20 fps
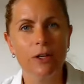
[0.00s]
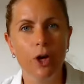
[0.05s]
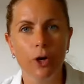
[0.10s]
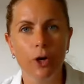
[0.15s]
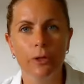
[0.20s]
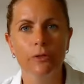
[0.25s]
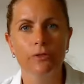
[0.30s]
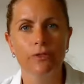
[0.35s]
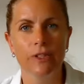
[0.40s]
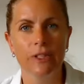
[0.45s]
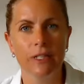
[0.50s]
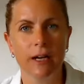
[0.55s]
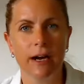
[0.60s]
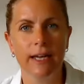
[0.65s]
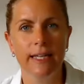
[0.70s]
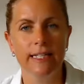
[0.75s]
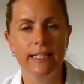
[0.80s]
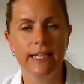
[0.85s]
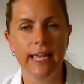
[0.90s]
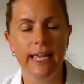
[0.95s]

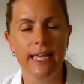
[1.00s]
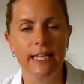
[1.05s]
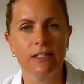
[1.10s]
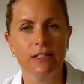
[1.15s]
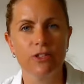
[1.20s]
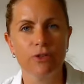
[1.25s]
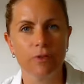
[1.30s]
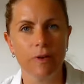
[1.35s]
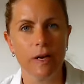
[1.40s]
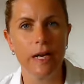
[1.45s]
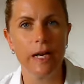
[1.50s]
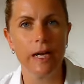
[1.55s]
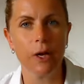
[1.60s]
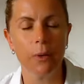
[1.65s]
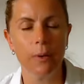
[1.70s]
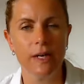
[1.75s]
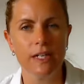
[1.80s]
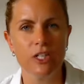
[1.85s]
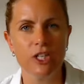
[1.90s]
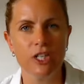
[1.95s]
COVID-19 screening
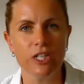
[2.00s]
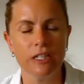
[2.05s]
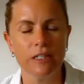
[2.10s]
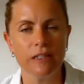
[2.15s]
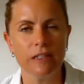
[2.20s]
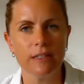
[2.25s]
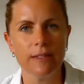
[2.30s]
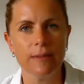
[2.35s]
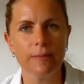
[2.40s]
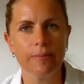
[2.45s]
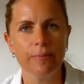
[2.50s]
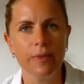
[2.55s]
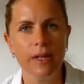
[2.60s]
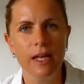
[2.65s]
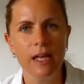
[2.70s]
questions.